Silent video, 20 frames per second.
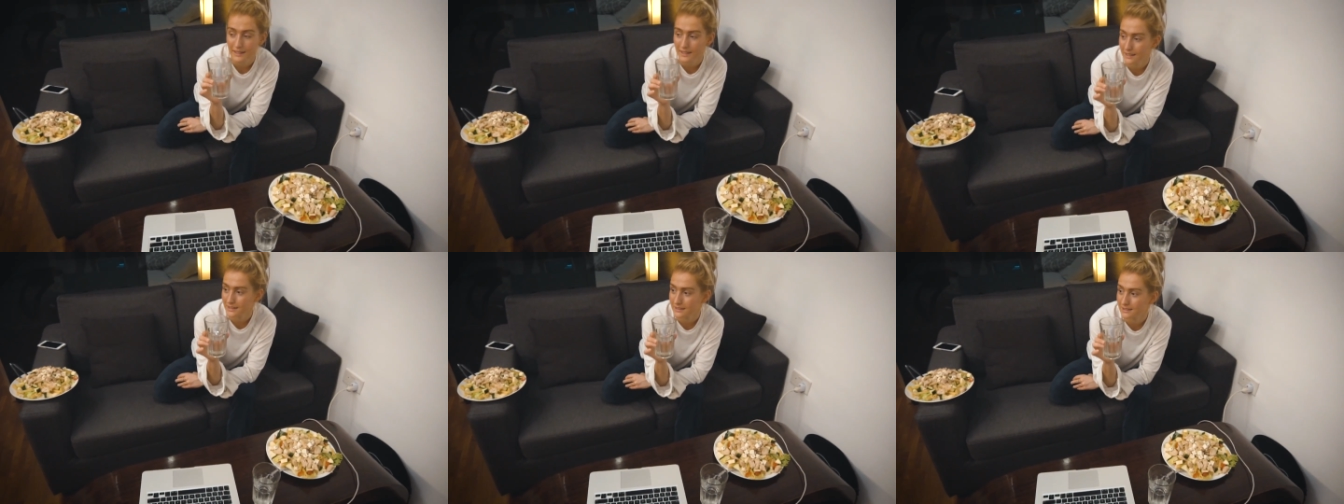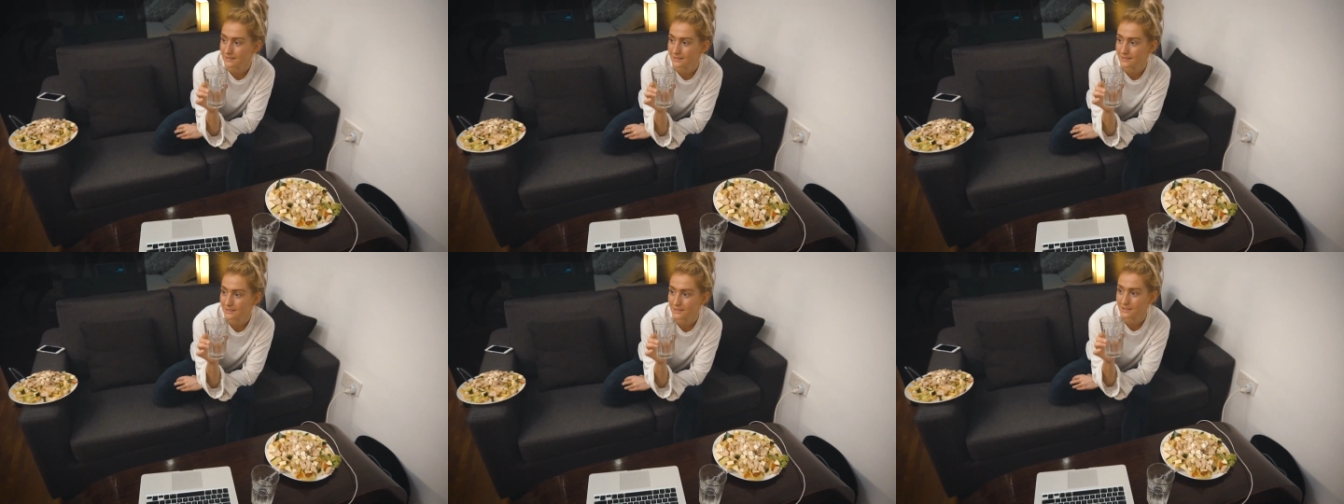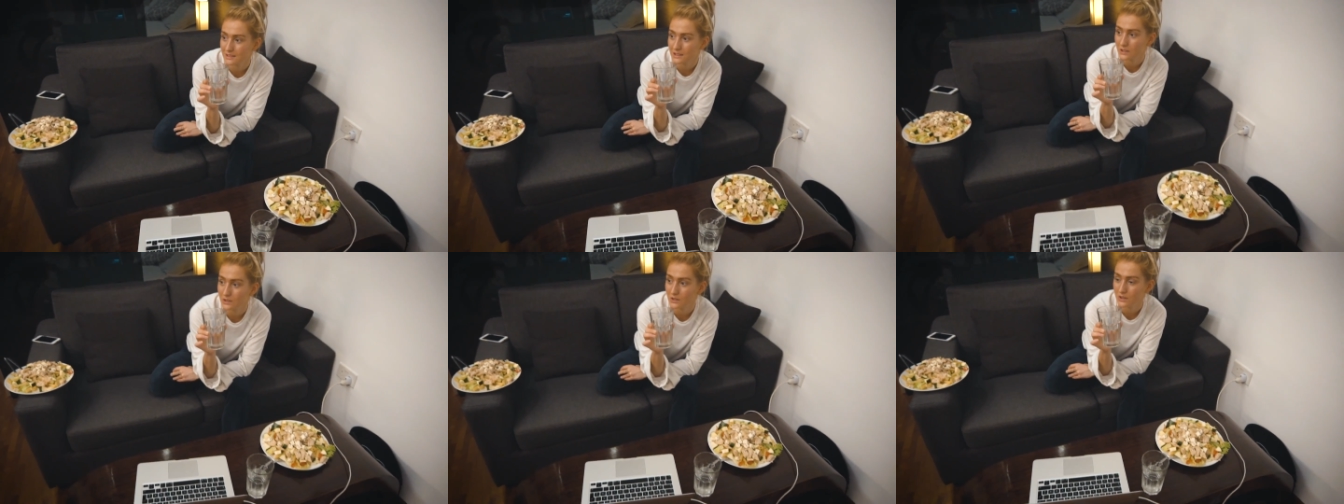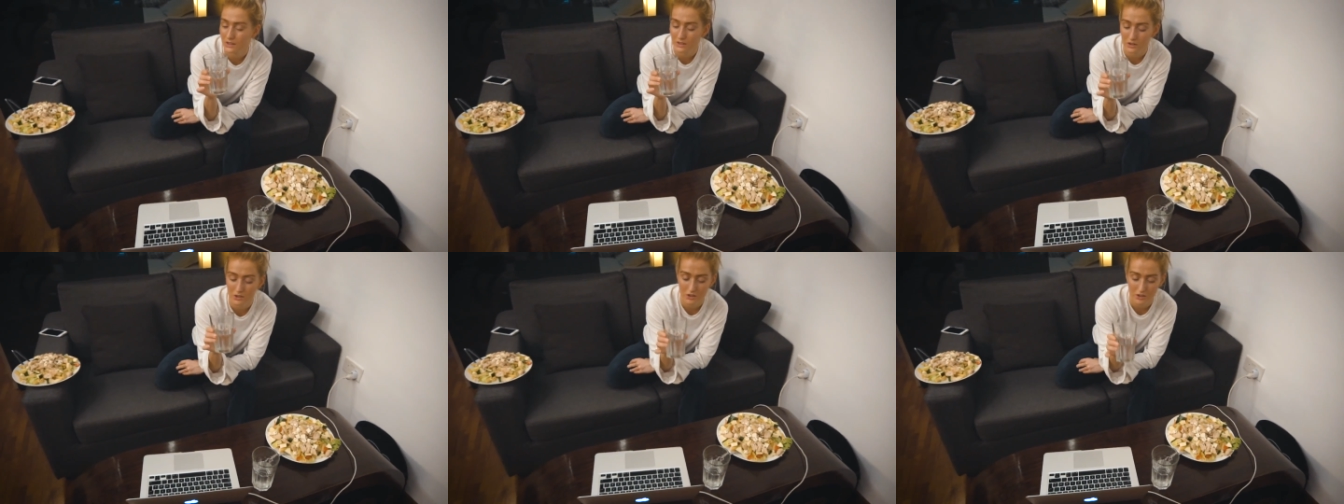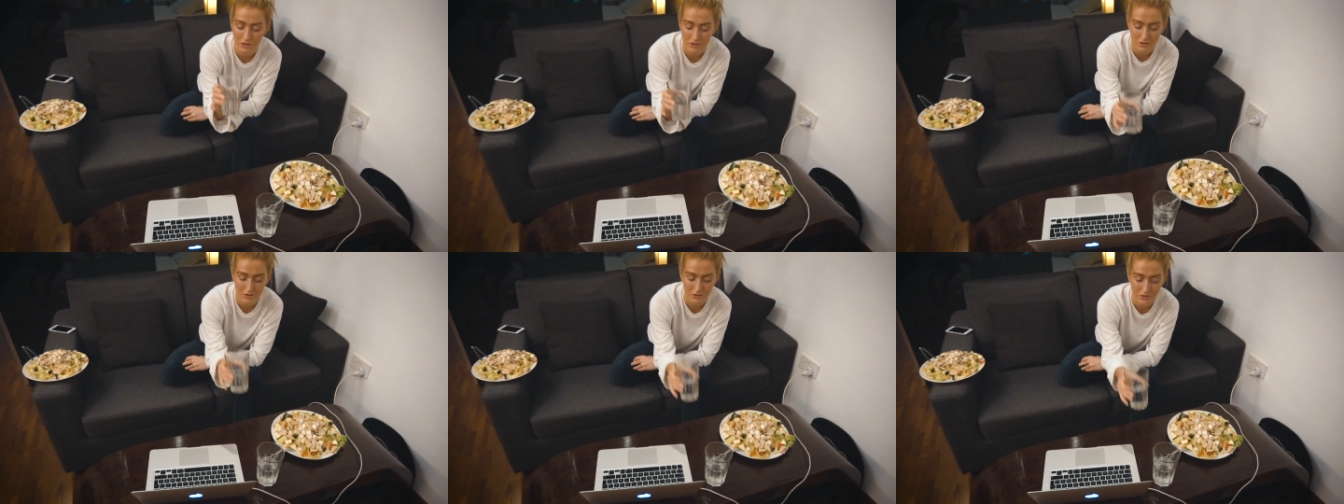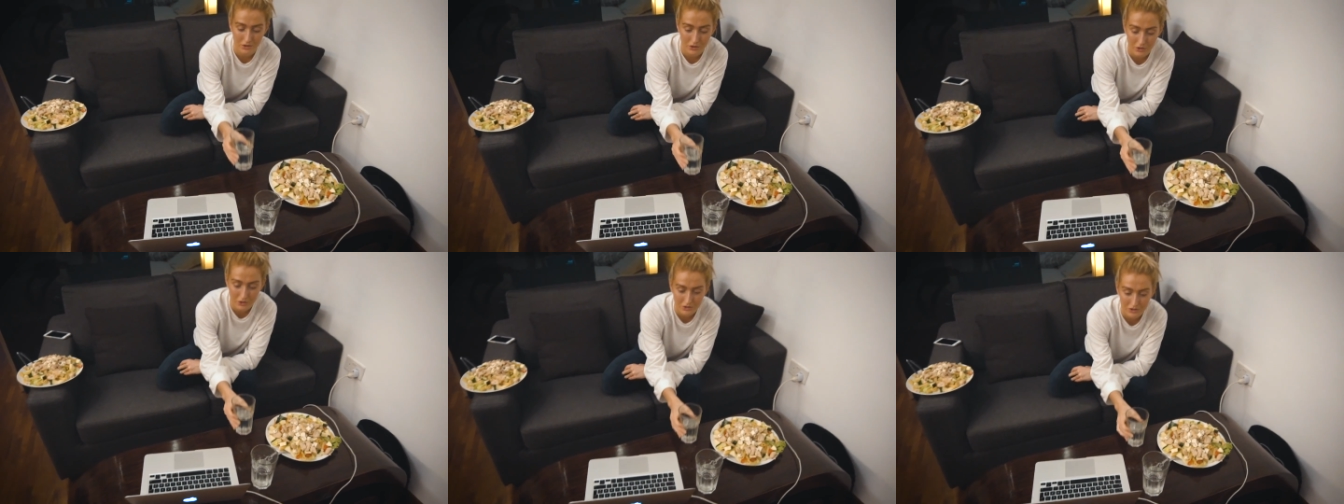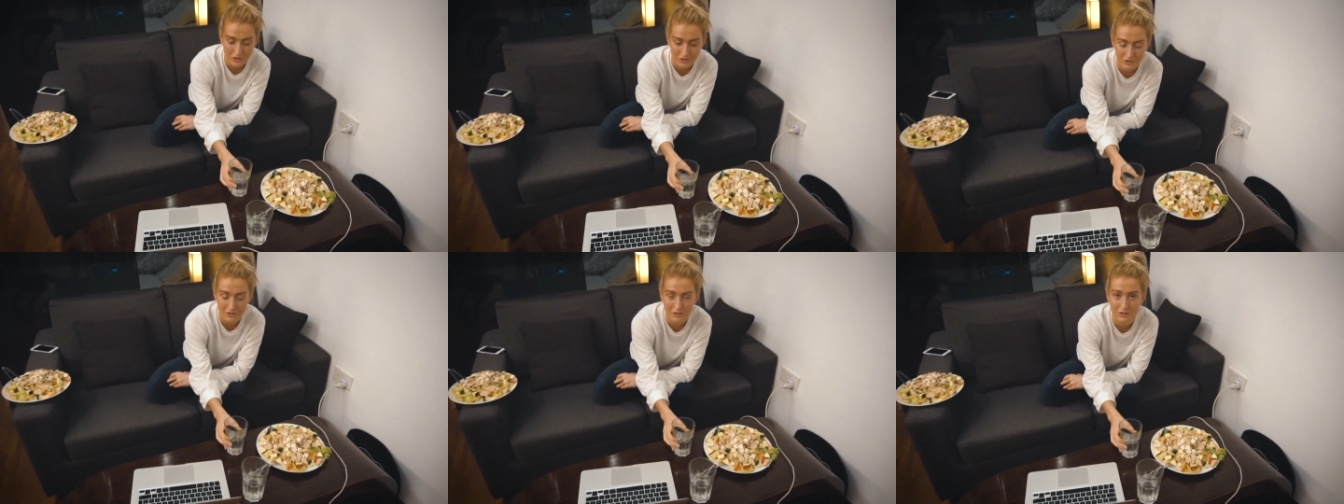Yes, so in order to
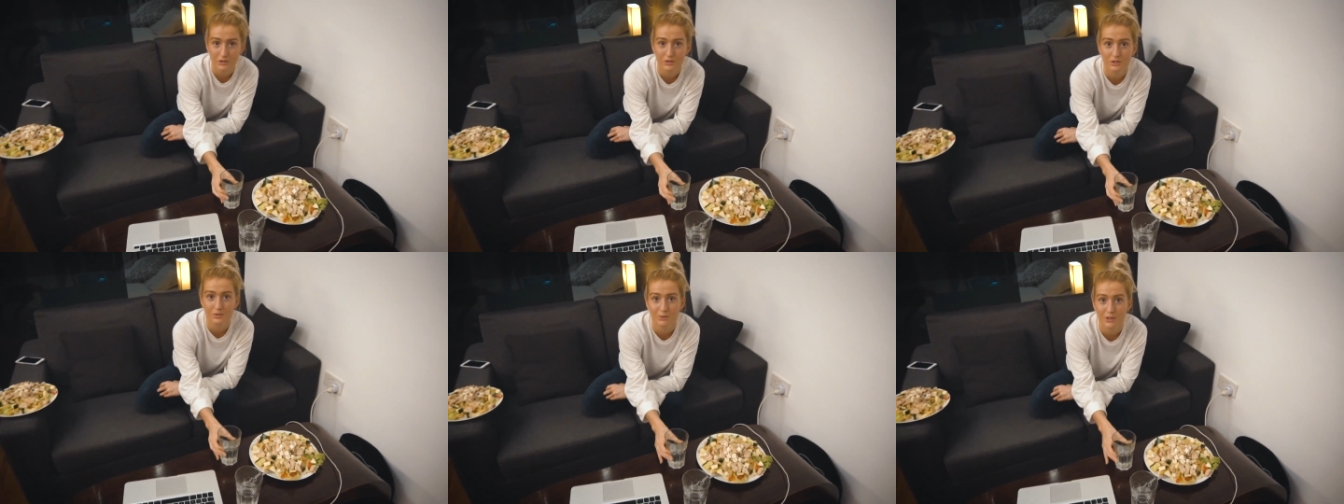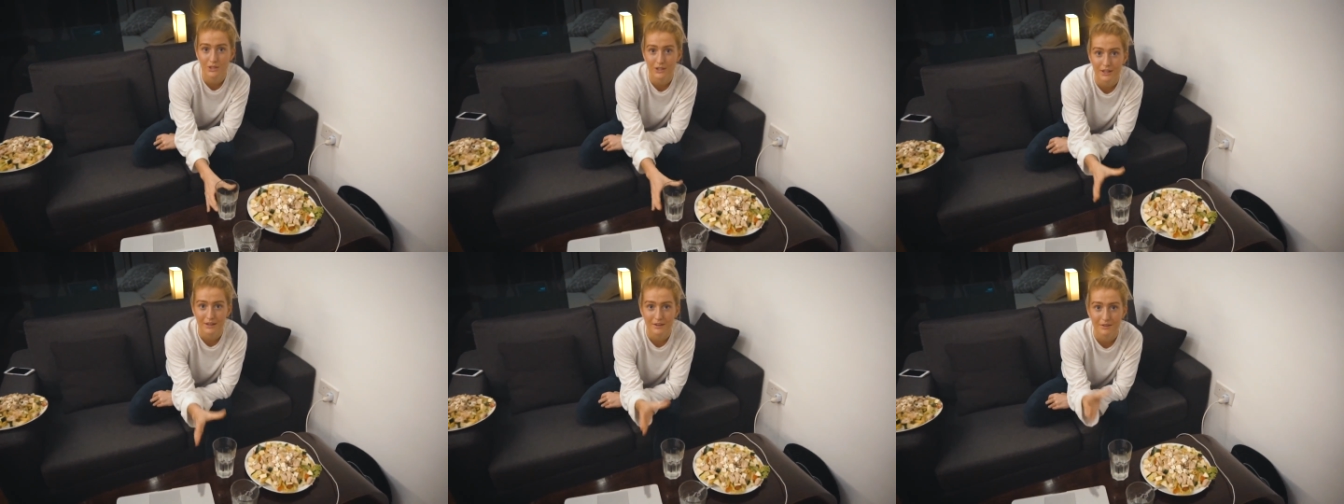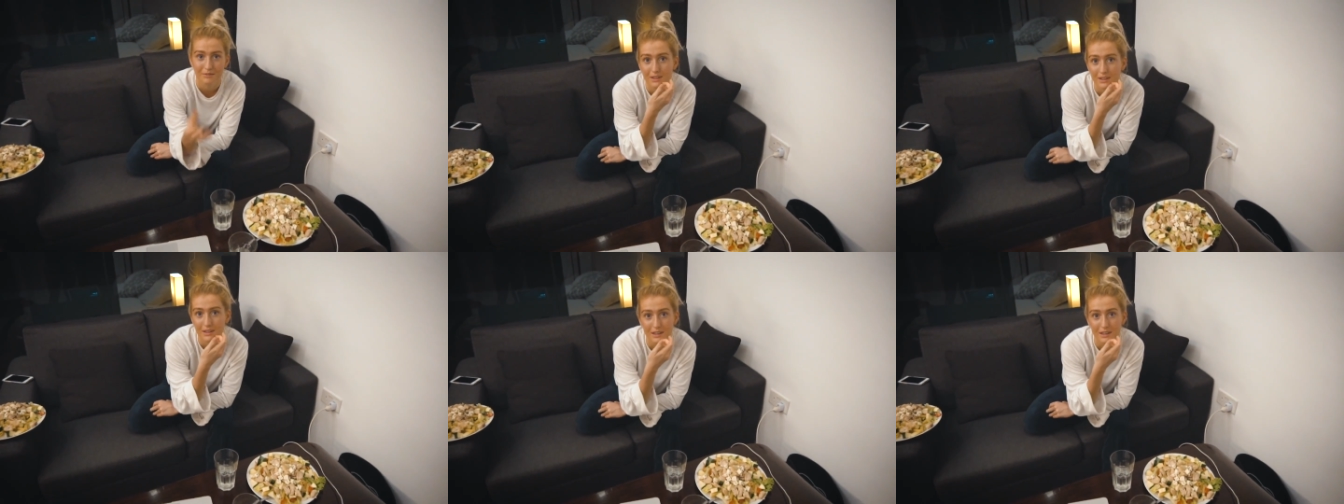not lose money,